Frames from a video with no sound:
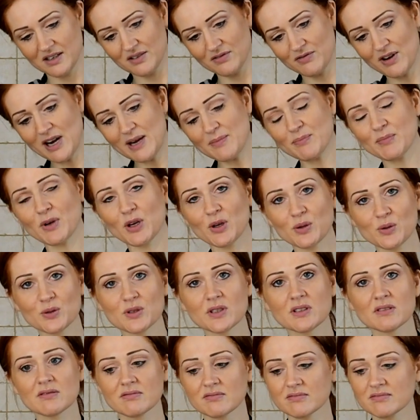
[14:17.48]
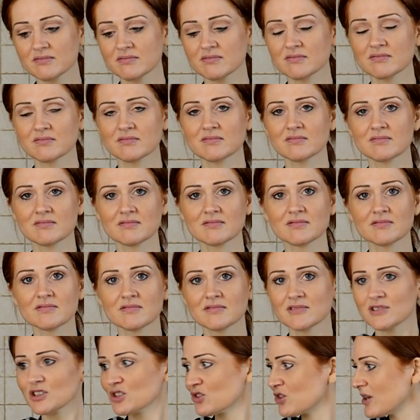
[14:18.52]
rainbowed
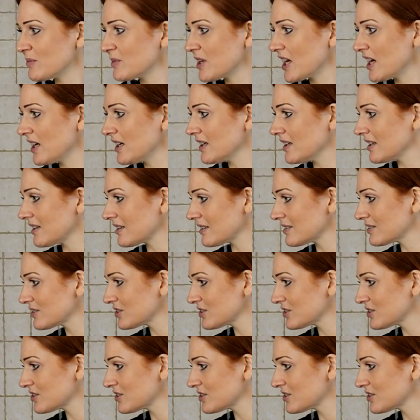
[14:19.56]
striped cake.